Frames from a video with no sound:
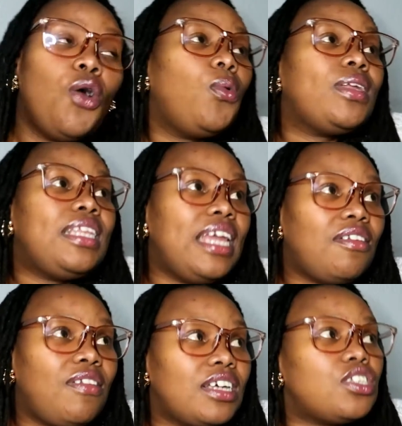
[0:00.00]
with
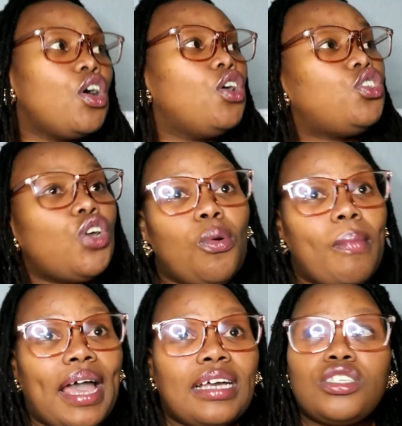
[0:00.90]
Netflix,
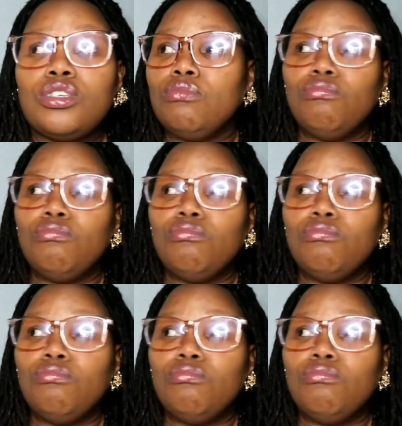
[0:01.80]
Showmax,